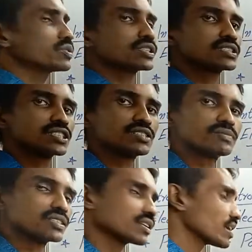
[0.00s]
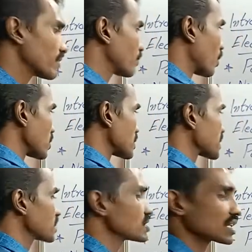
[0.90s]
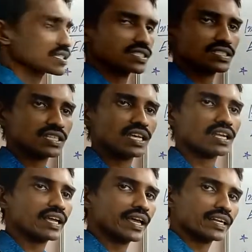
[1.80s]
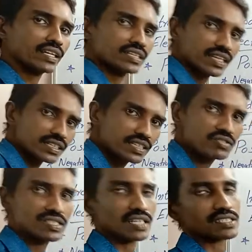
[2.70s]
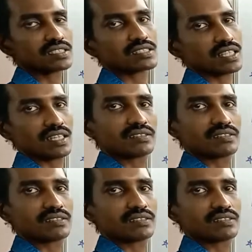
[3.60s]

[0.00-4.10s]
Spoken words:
determine the positive charge is there and a negative charge is there?